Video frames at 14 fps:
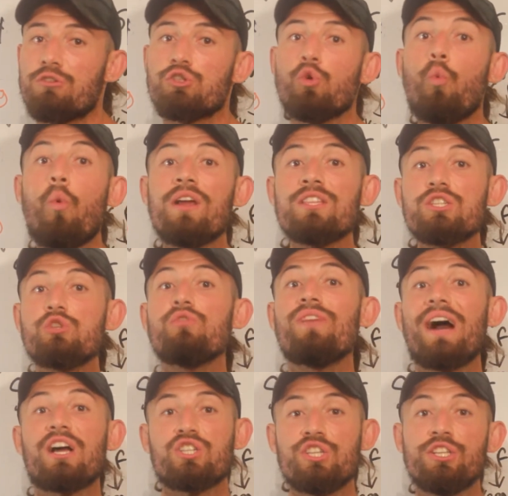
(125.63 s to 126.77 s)
So once you've
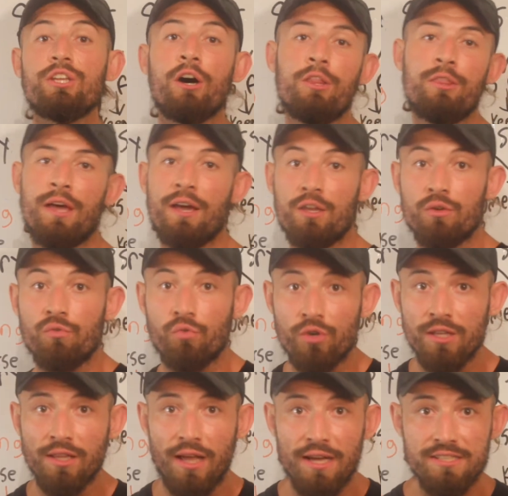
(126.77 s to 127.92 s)
actually done that, you've
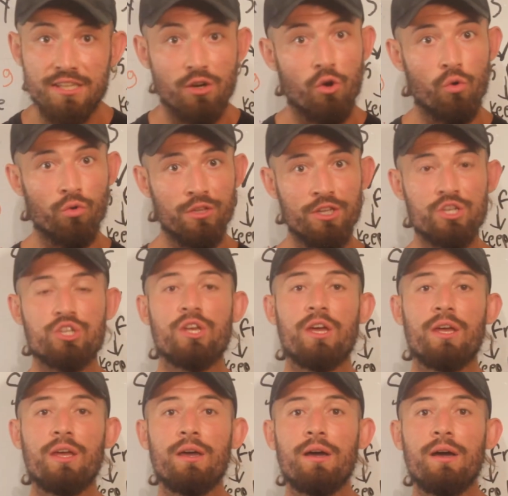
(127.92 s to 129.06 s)
realized that holy
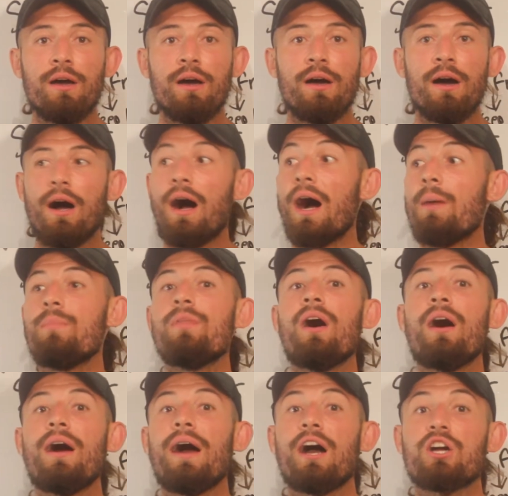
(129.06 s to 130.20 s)
shit, I'm
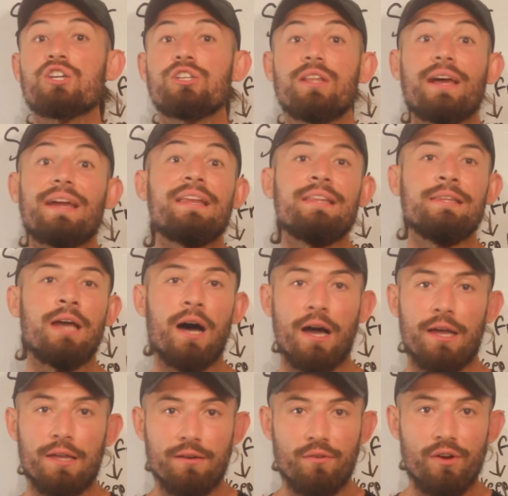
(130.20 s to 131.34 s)
not actually, like I didn't
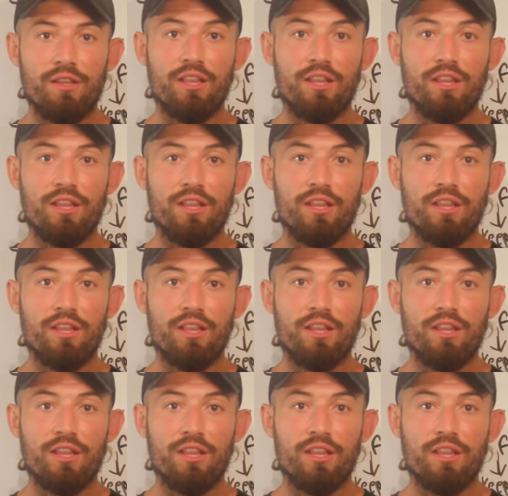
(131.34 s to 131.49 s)
die, right?